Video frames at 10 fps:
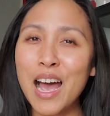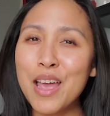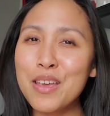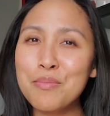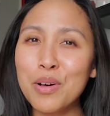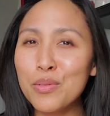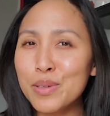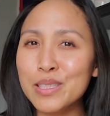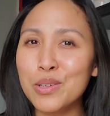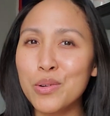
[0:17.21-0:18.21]
I am
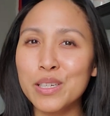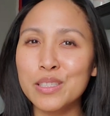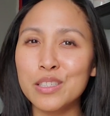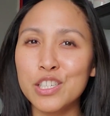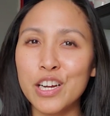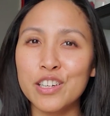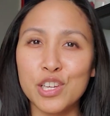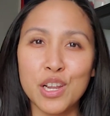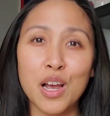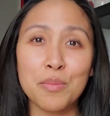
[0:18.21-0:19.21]
always going to
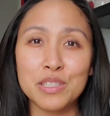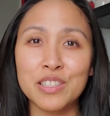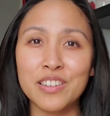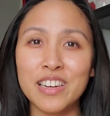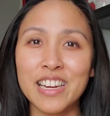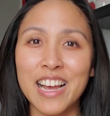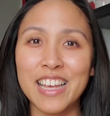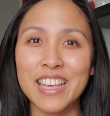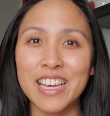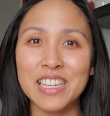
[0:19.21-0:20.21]
cherish any opportunity
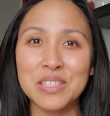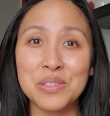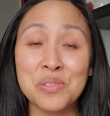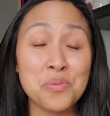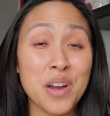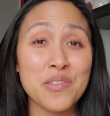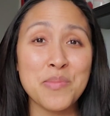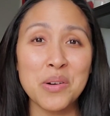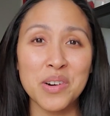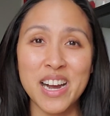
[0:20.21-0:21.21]
I get to rave
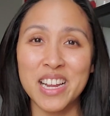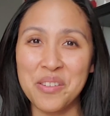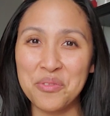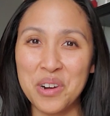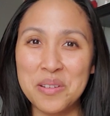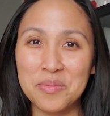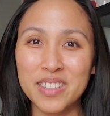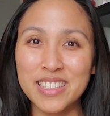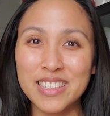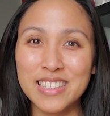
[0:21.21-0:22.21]
about where I come from.